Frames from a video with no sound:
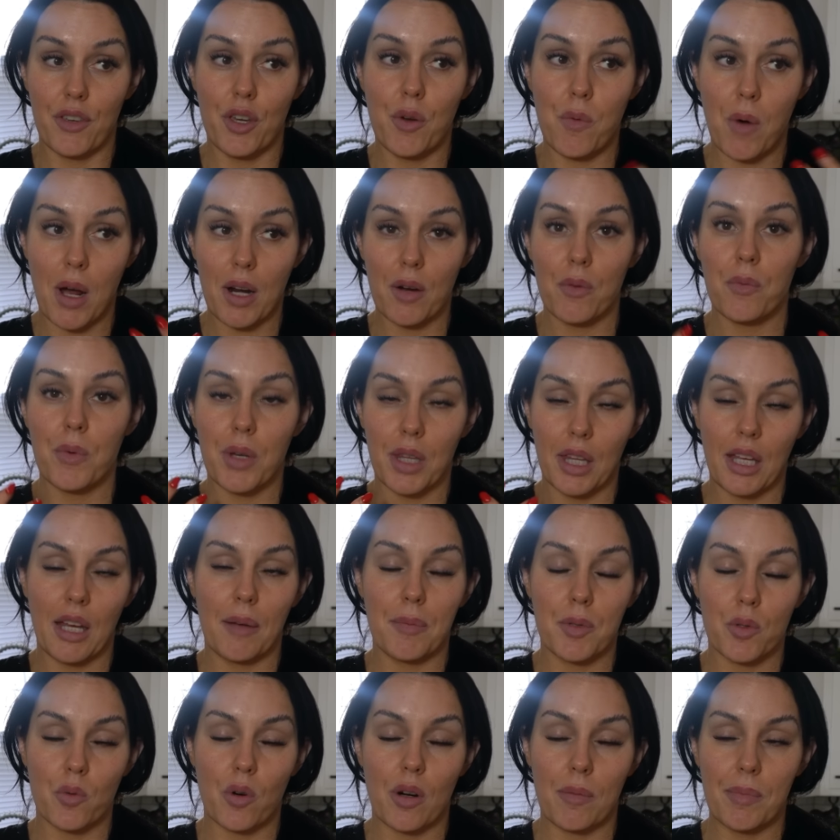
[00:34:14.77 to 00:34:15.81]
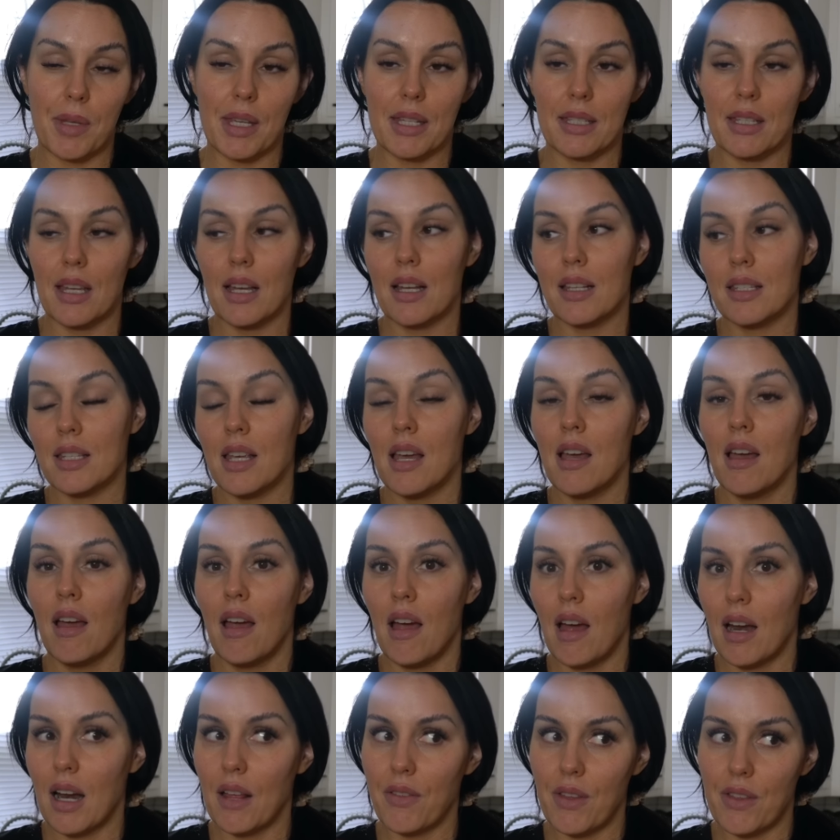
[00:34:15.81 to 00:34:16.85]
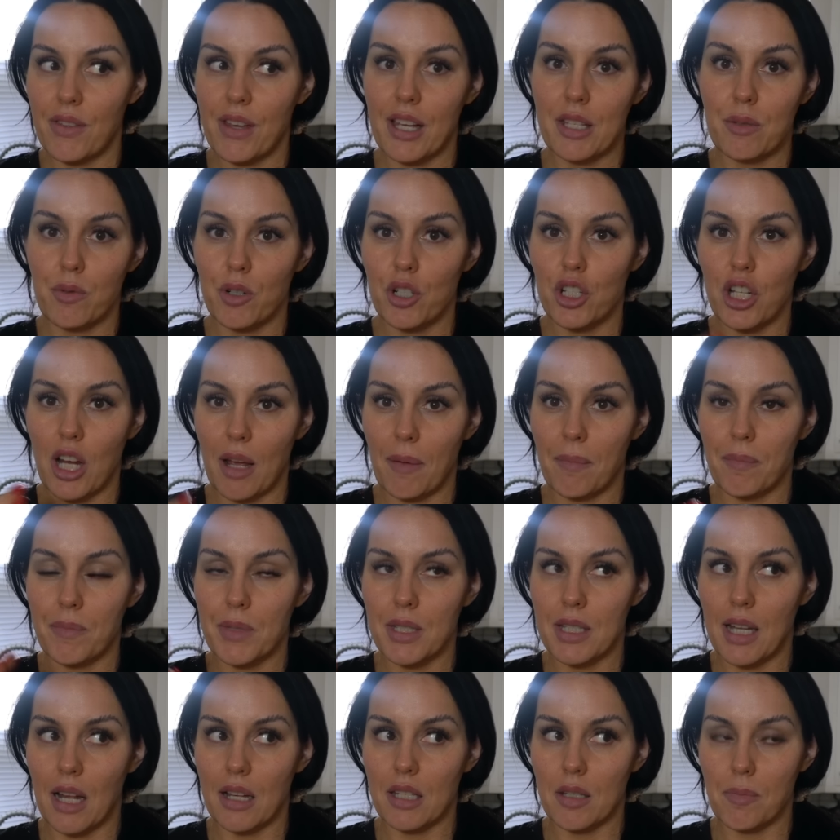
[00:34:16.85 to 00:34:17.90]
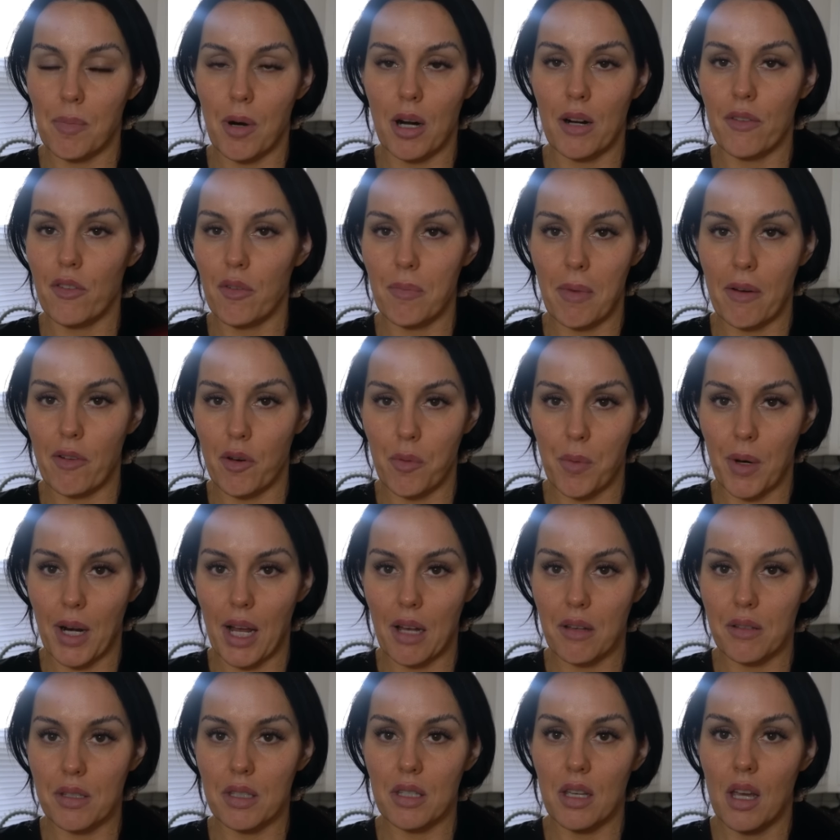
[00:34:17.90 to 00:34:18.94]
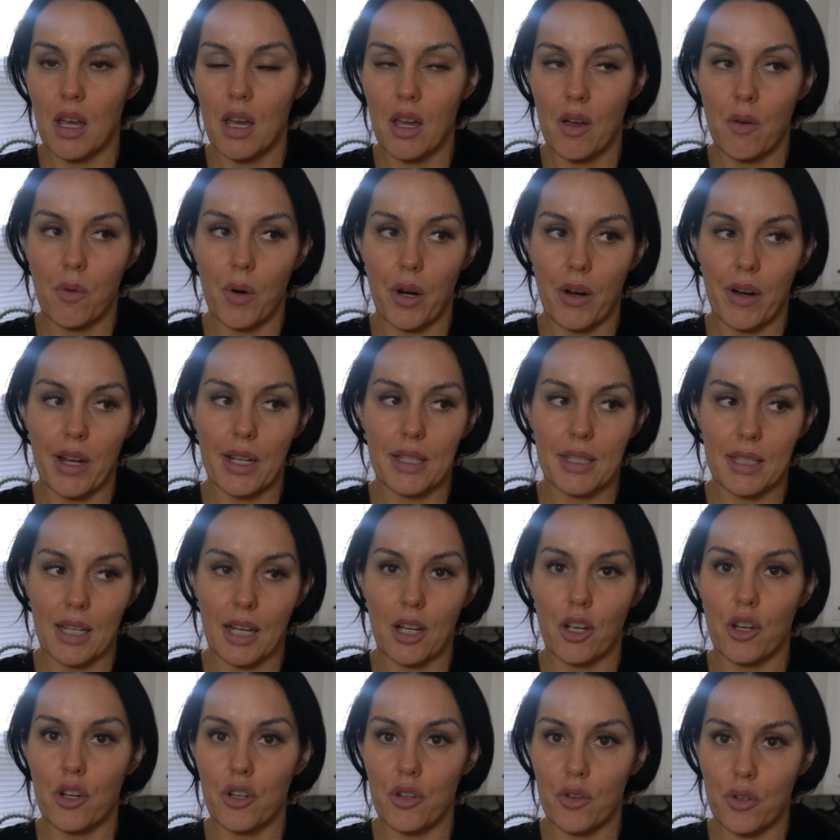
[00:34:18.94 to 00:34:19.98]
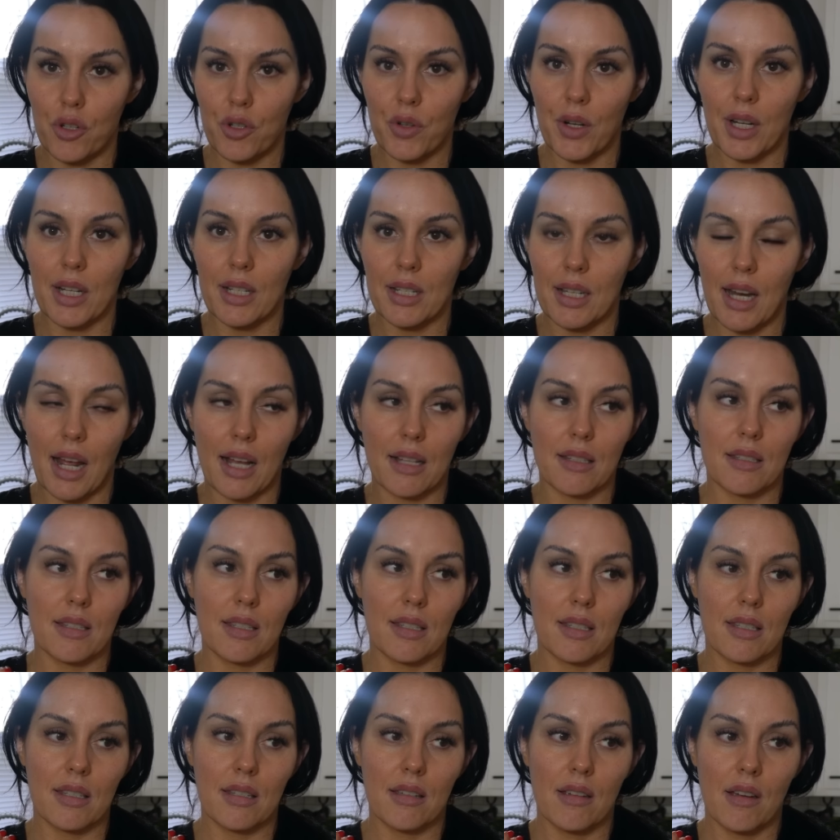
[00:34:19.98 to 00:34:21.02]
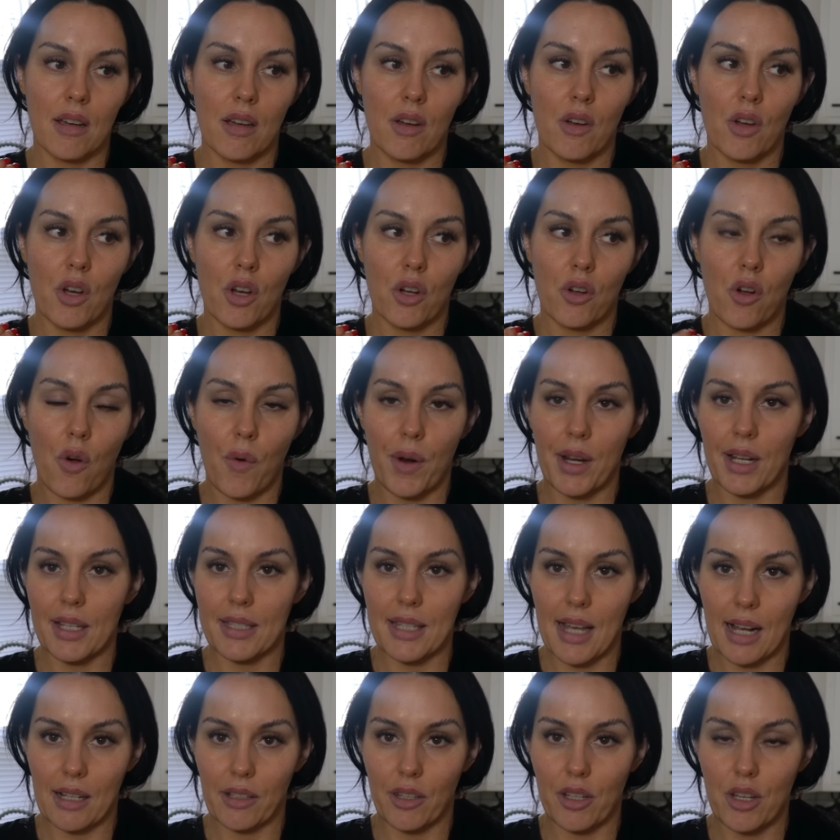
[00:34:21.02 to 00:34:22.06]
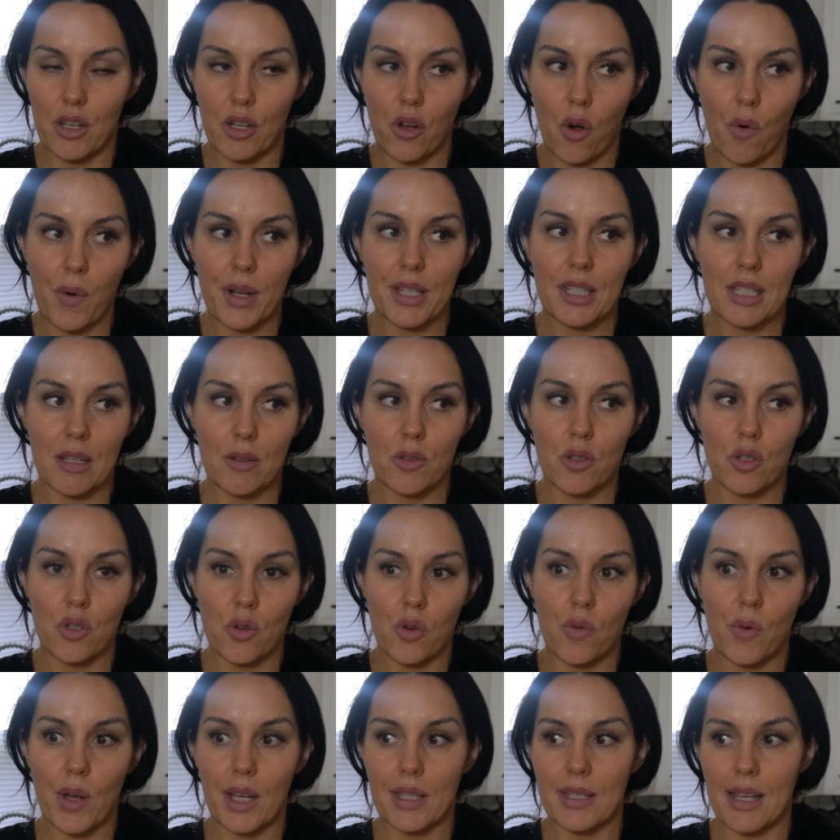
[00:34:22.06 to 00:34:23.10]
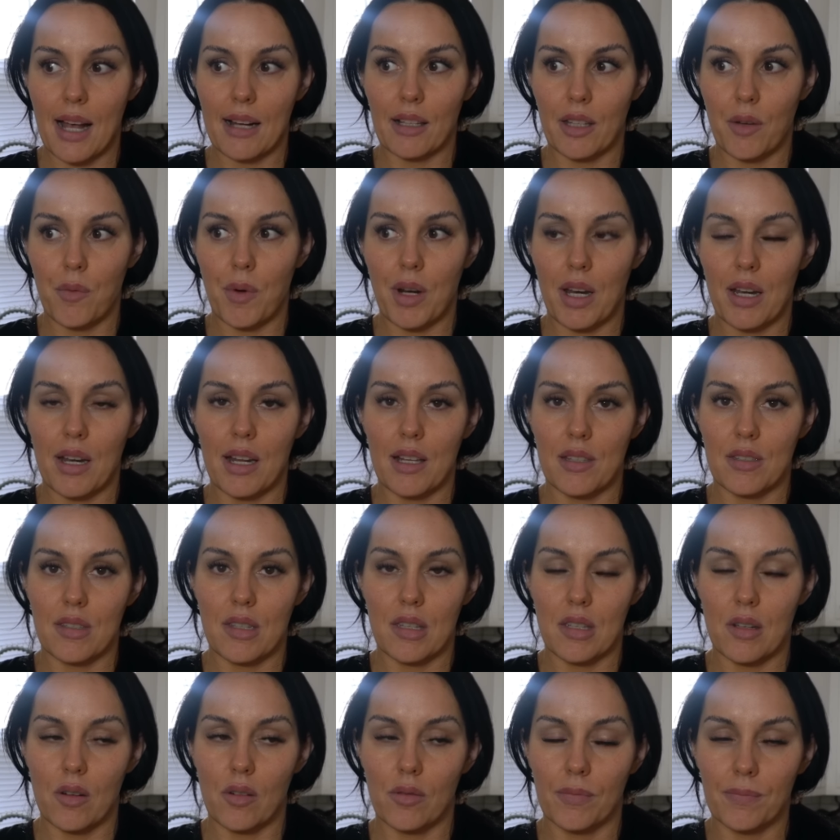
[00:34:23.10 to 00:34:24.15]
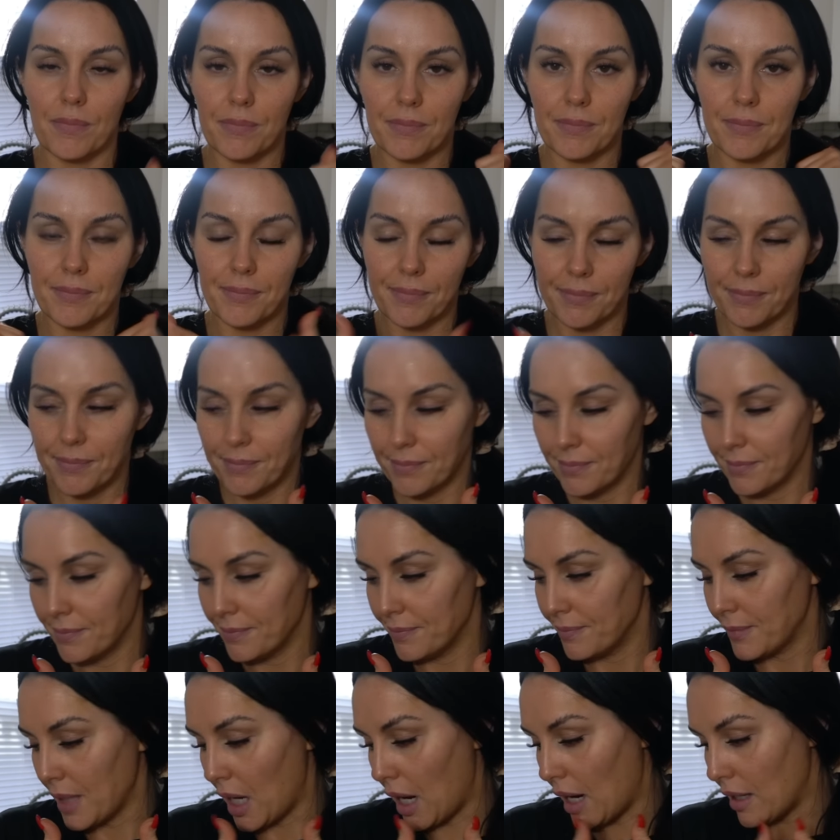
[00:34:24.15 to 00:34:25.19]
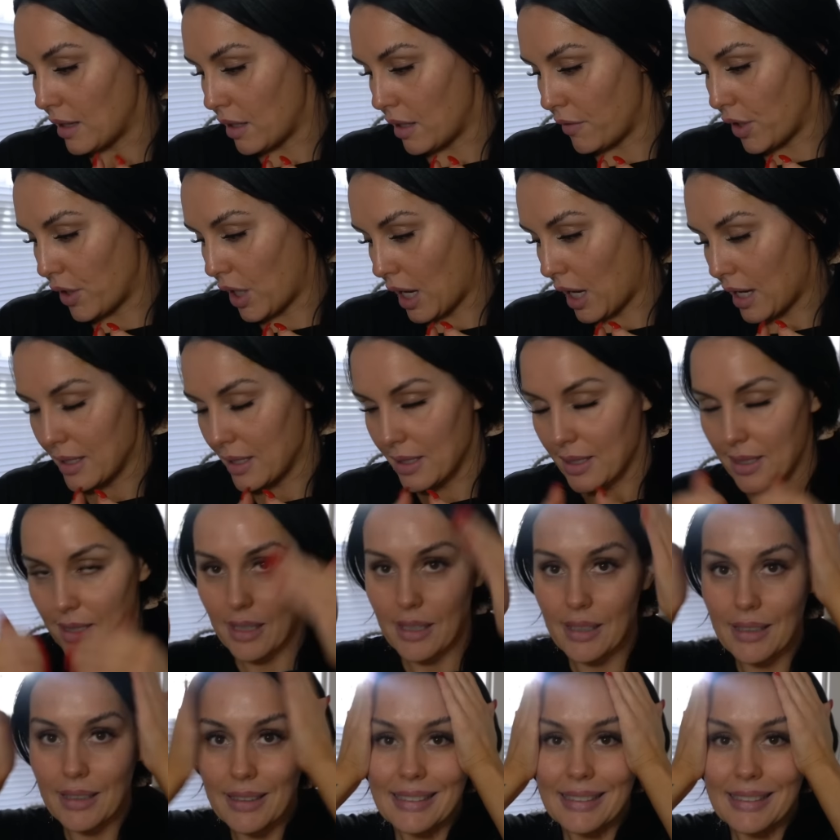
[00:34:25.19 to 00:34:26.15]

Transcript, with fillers: You want to really absorb these things and I think that's where GEM stands apart from everyone else where it's like nutrient dense, going exactly, going to do exactly what it needs to do. I love you guys.